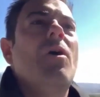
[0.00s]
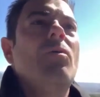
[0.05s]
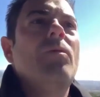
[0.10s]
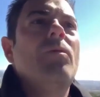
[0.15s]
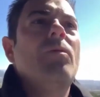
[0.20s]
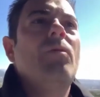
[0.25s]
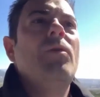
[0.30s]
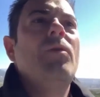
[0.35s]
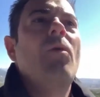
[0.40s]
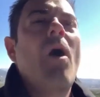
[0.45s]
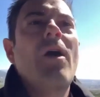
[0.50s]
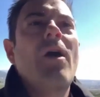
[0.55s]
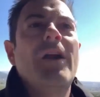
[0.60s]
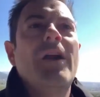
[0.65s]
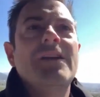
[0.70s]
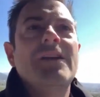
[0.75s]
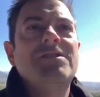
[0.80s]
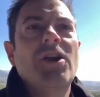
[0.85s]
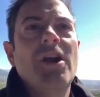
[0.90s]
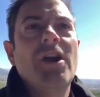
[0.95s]
You
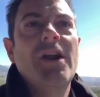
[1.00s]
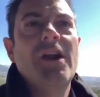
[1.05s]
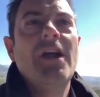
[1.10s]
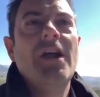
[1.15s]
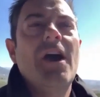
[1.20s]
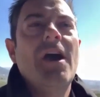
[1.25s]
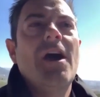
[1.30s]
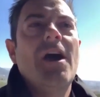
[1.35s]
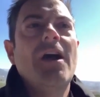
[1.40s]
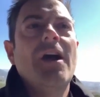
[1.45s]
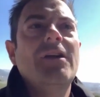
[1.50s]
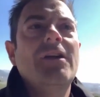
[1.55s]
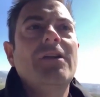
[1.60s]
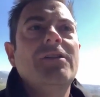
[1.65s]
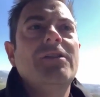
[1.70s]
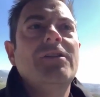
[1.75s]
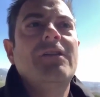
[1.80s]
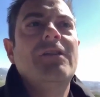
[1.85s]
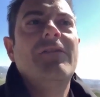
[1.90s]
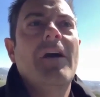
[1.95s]
already started
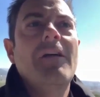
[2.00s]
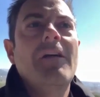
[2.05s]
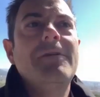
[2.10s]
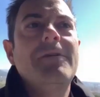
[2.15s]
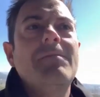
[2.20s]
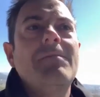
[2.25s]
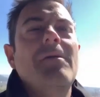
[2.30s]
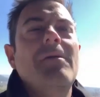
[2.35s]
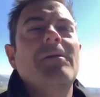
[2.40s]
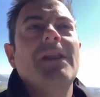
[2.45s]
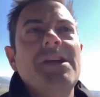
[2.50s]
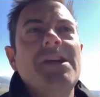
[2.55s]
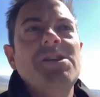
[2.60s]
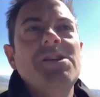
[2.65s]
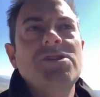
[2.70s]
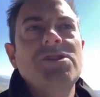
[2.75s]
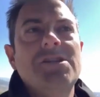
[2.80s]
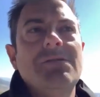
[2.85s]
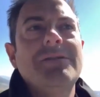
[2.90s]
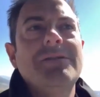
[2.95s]
developing my
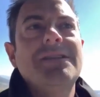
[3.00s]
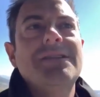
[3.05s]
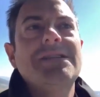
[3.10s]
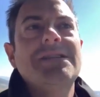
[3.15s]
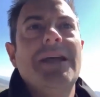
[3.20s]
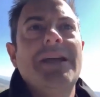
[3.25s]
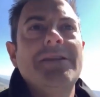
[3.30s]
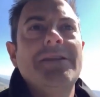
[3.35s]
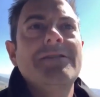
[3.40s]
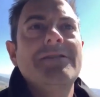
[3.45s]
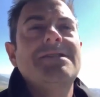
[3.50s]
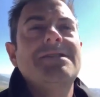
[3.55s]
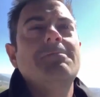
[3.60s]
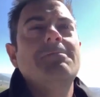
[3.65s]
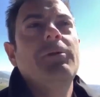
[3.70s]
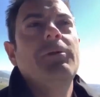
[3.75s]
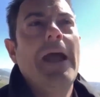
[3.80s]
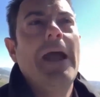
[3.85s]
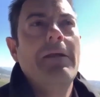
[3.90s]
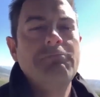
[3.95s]
relationship with this lender as a
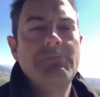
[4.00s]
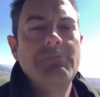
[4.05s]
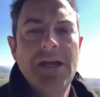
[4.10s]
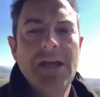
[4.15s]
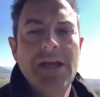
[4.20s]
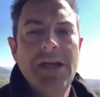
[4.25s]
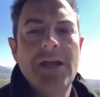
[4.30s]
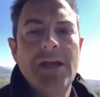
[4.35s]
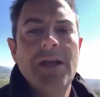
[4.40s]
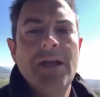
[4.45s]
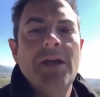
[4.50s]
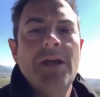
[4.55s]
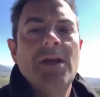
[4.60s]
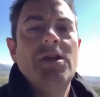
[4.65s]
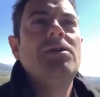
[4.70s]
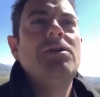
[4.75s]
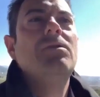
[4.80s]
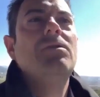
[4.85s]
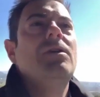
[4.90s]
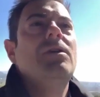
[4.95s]
plan B.
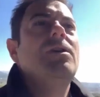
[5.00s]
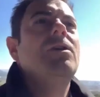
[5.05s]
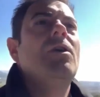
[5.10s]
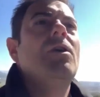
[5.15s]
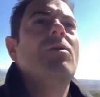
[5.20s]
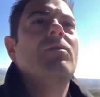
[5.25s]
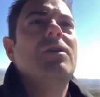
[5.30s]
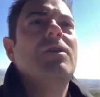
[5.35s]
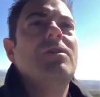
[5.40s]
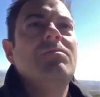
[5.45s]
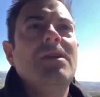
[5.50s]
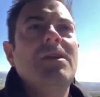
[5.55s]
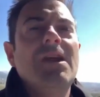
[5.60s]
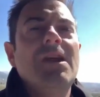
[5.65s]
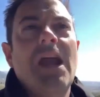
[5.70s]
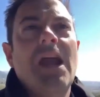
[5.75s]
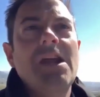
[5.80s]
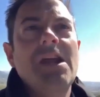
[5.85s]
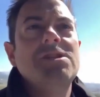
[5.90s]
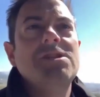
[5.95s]
You know,
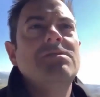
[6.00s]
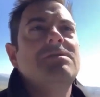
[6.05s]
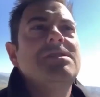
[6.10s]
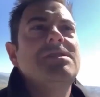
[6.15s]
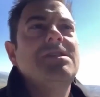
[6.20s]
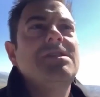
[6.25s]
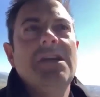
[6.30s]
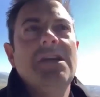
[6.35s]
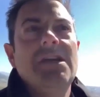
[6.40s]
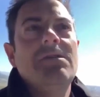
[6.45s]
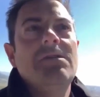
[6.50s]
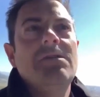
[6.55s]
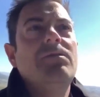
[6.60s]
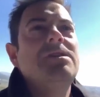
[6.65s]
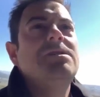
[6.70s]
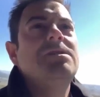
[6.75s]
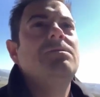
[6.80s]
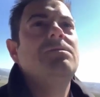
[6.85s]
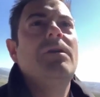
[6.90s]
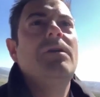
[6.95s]
communication was key.
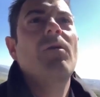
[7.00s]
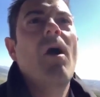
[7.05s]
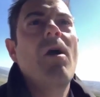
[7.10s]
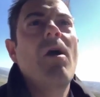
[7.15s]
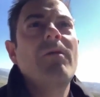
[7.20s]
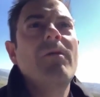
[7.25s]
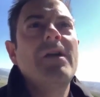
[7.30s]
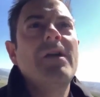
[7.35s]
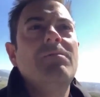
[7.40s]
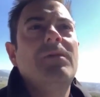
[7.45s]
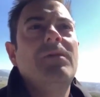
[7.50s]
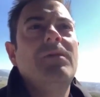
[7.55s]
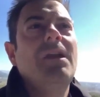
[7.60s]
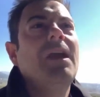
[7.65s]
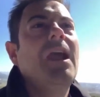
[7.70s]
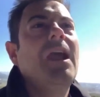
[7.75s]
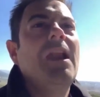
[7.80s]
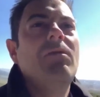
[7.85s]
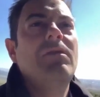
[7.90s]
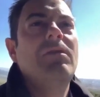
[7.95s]
We were already
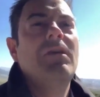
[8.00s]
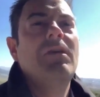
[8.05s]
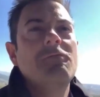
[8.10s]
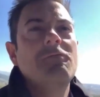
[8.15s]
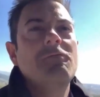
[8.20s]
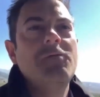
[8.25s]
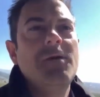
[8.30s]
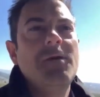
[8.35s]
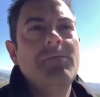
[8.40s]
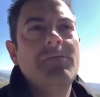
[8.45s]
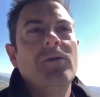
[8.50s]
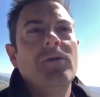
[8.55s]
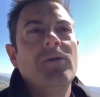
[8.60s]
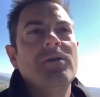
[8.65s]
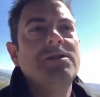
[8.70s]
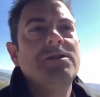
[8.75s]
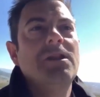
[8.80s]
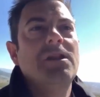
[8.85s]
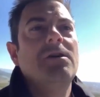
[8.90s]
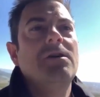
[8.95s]
communicating with other people
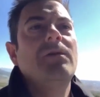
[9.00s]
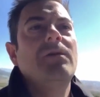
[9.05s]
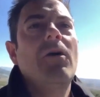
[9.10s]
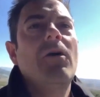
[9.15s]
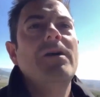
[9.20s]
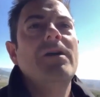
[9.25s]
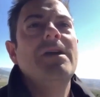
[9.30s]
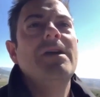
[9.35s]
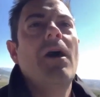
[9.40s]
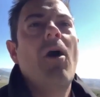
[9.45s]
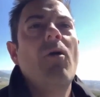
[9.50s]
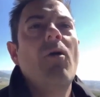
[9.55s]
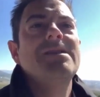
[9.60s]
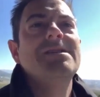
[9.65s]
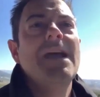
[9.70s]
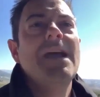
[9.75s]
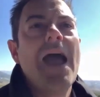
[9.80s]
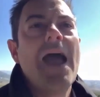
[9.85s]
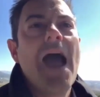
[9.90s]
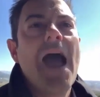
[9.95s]
so that we
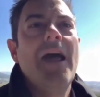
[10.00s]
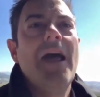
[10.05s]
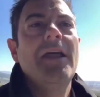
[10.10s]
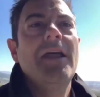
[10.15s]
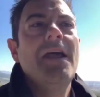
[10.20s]
always had